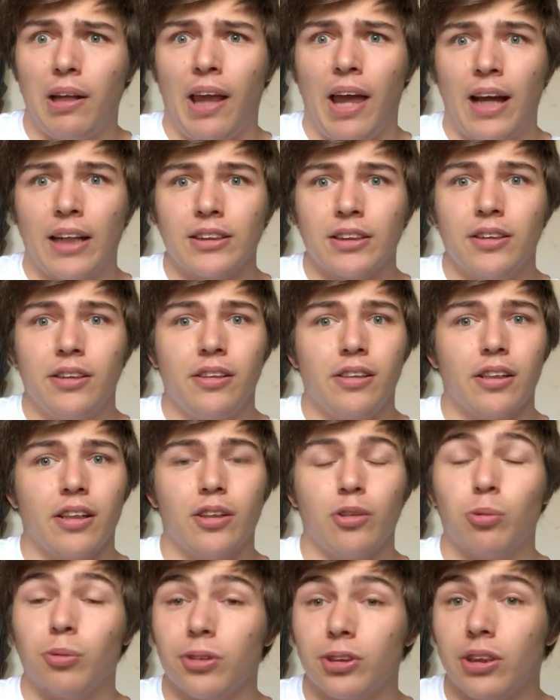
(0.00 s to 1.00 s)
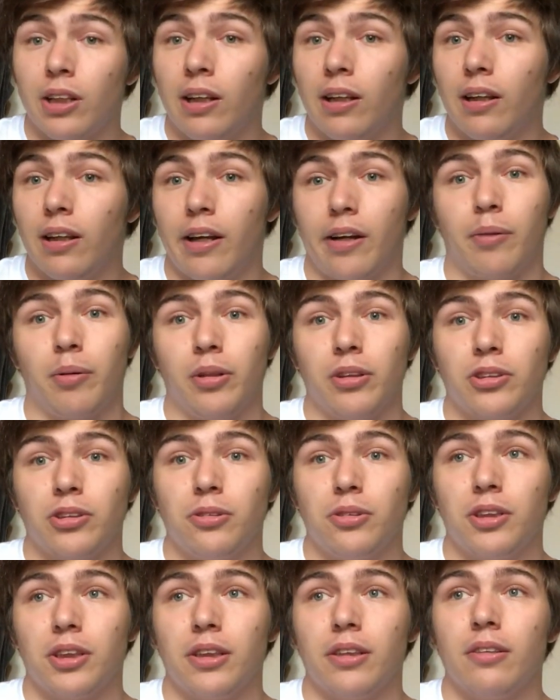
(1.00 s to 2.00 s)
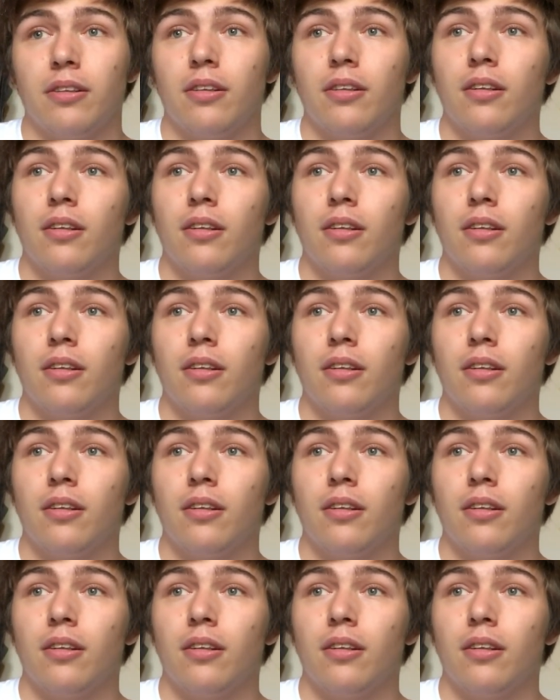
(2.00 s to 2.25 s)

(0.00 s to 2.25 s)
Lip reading: last year and was hilarious to see.